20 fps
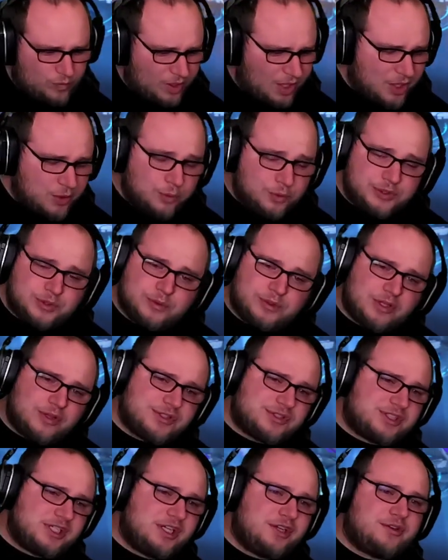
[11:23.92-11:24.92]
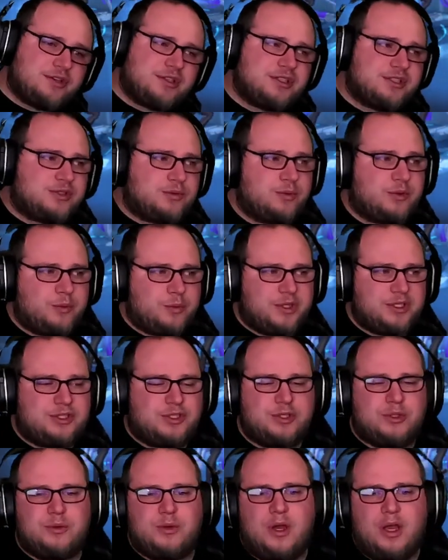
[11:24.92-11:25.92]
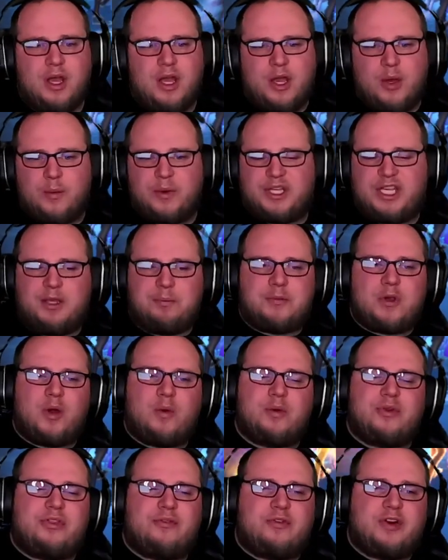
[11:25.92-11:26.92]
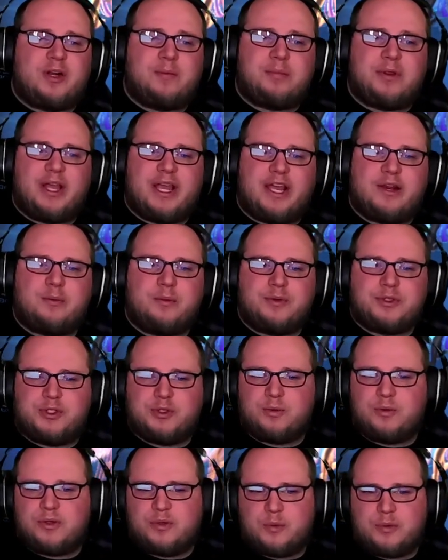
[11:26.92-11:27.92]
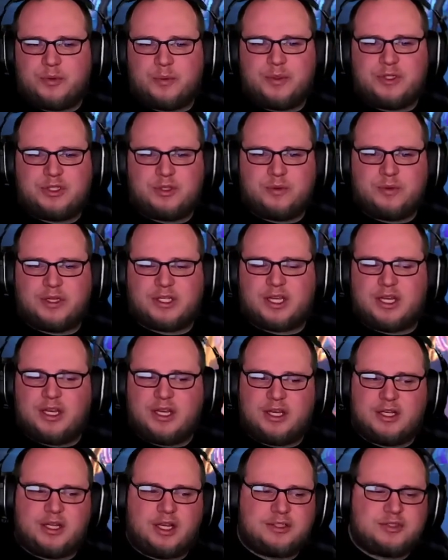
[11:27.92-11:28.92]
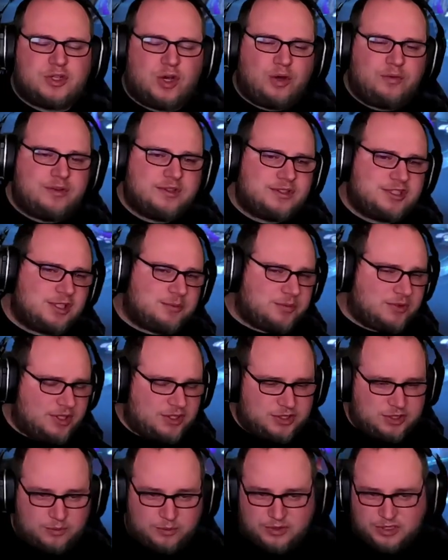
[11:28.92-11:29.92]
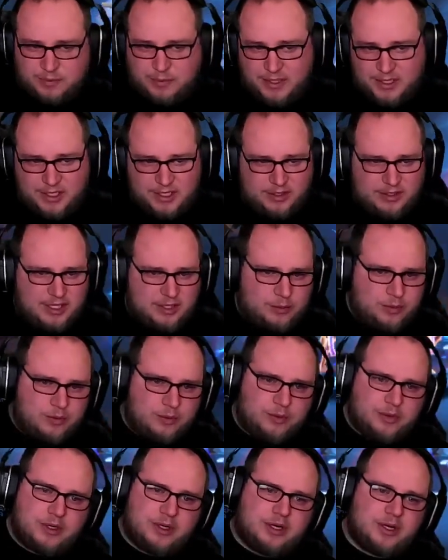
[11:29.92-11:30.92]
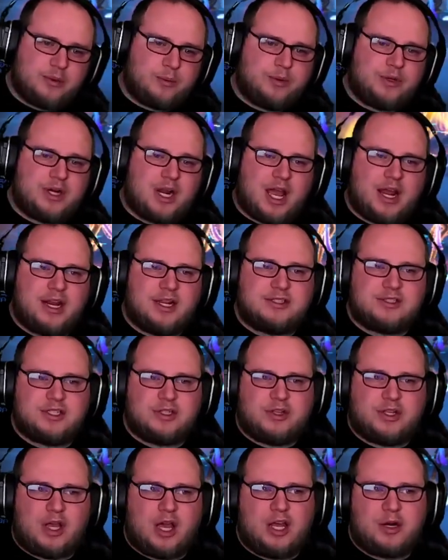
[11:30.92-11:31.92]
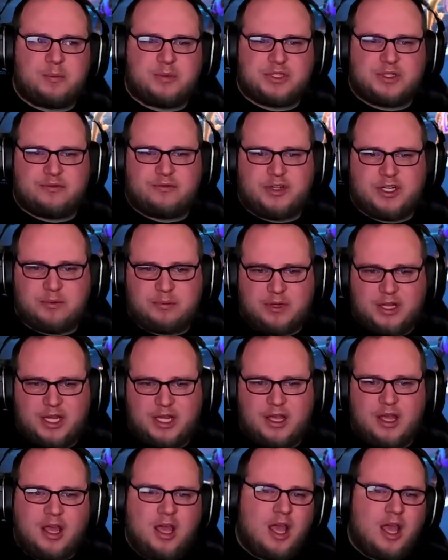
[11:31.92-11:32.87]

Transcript: and we'll do another series where we keep going with the free to play, and we'll do one where we do like a dolphin simulation we're spending, like where we're not necessarily 100% free to play,